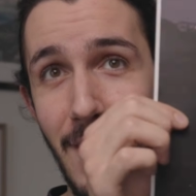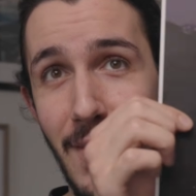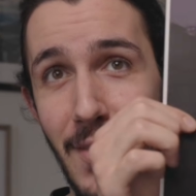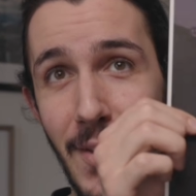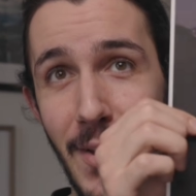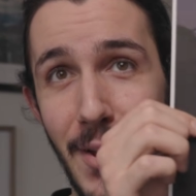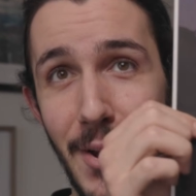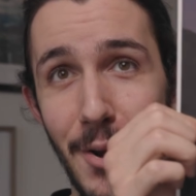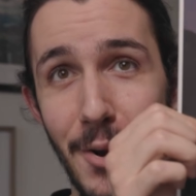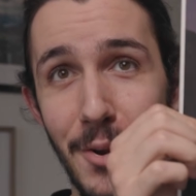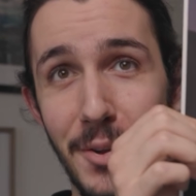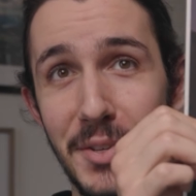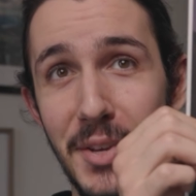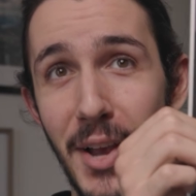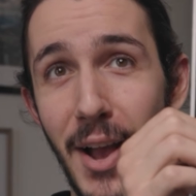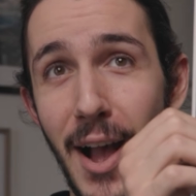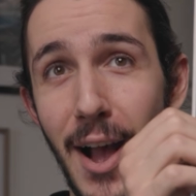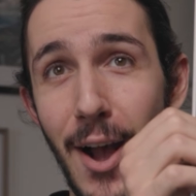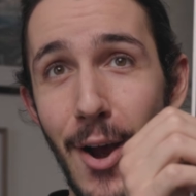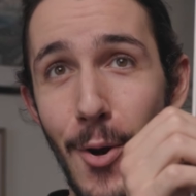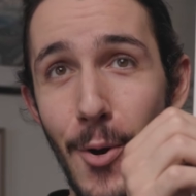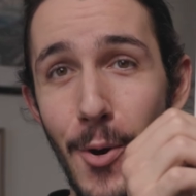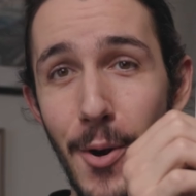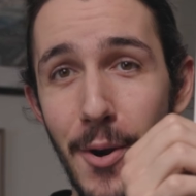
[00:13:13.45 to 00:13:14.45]
There's
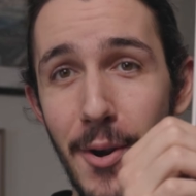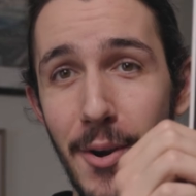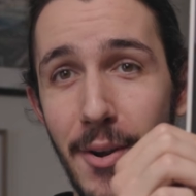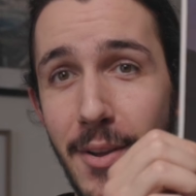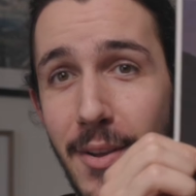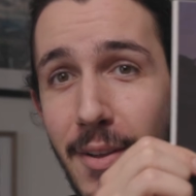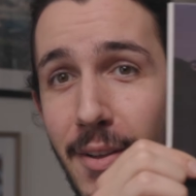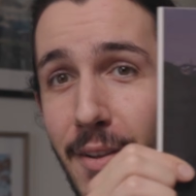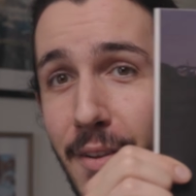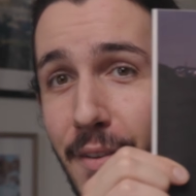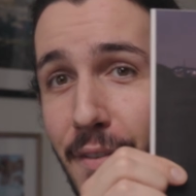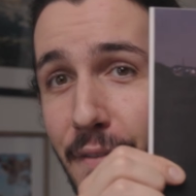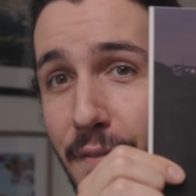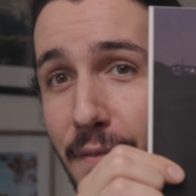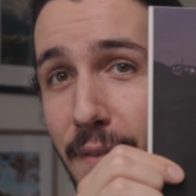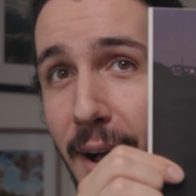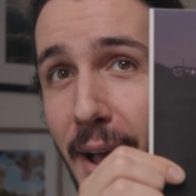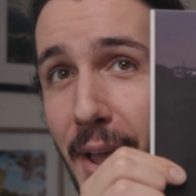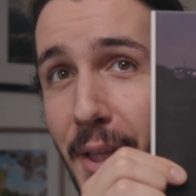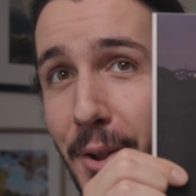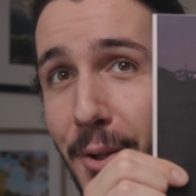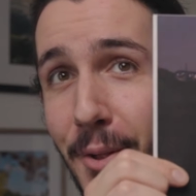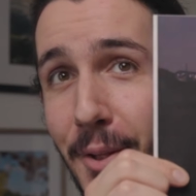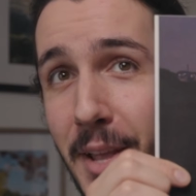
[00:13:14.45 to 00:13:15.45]
our
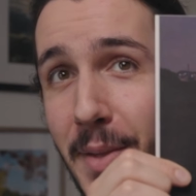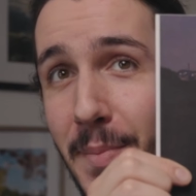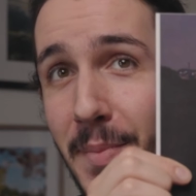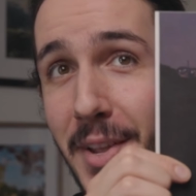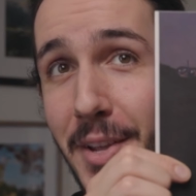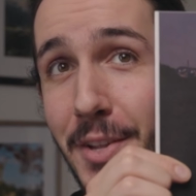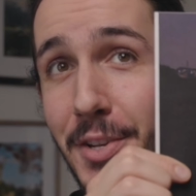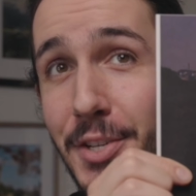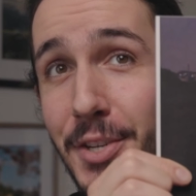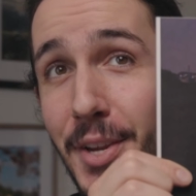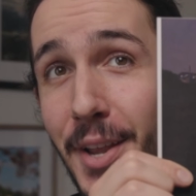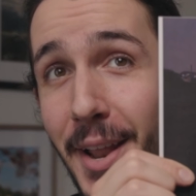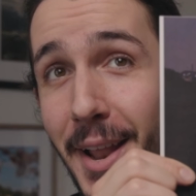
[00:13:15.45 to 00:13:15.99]
final image.